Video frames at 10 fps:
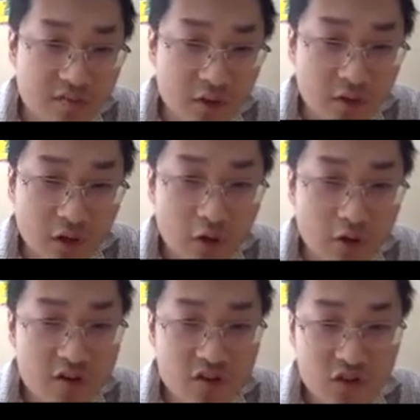The
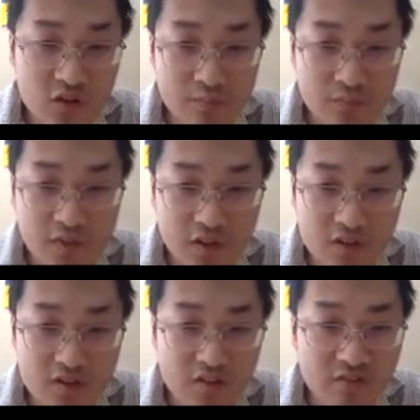Euler scheme
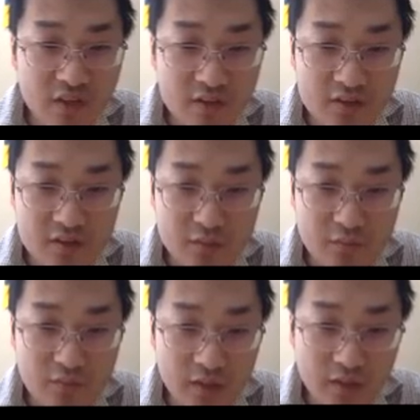is defined
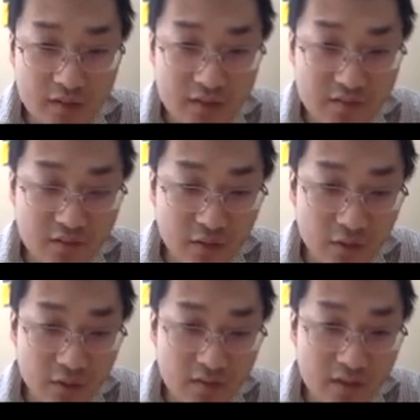as
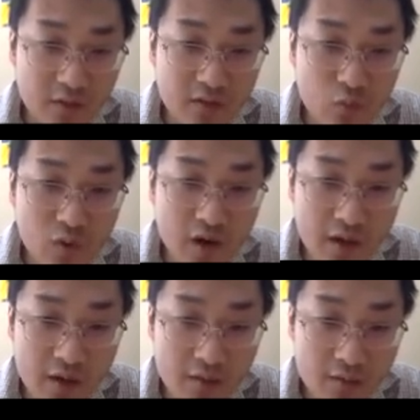the delta
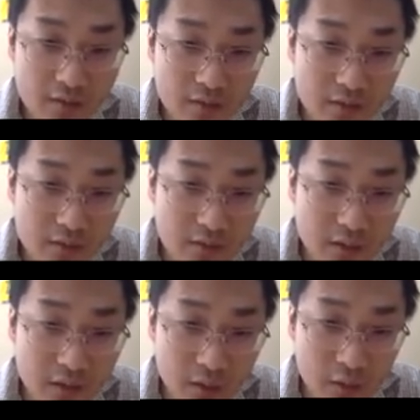yn
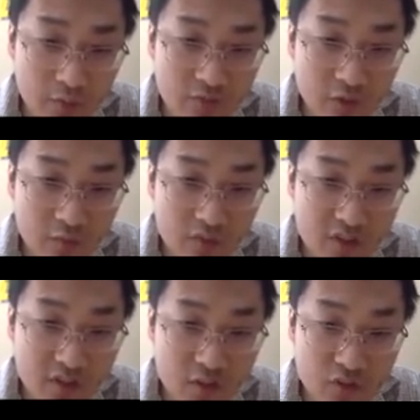from
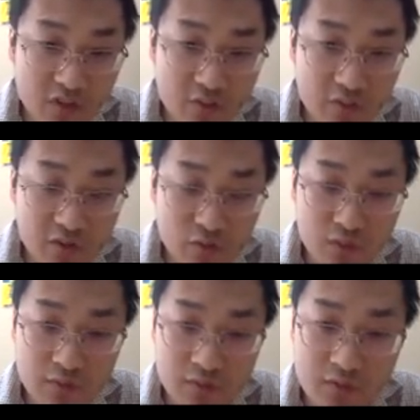tk to tk plus
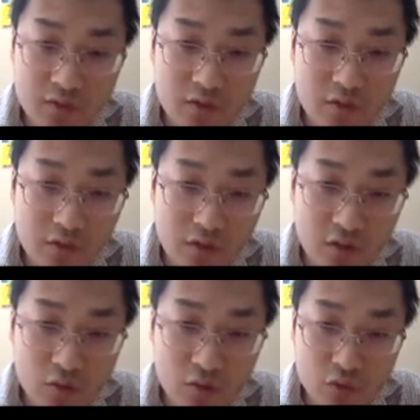1
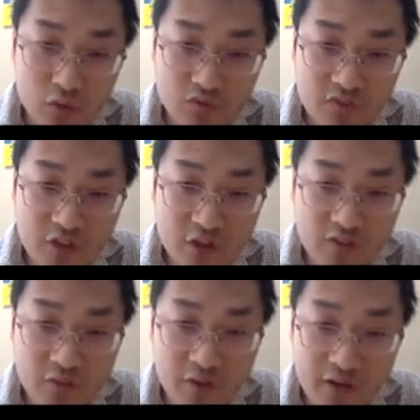equal to v
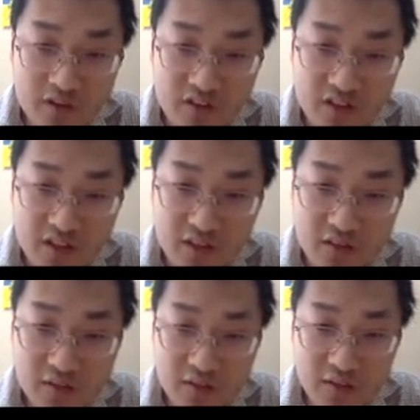of yn
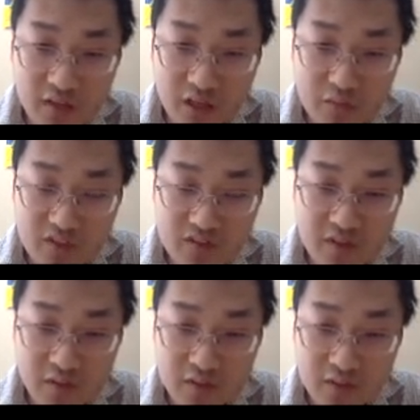tk times
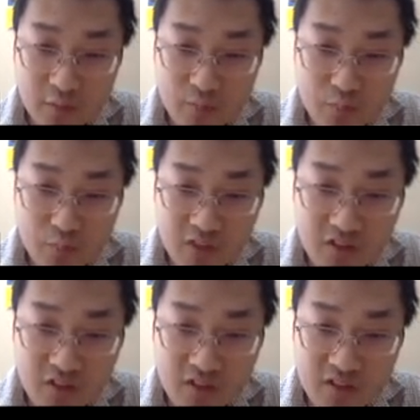delta b
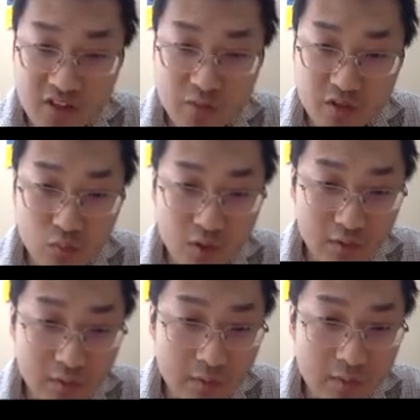tk tk plus 1.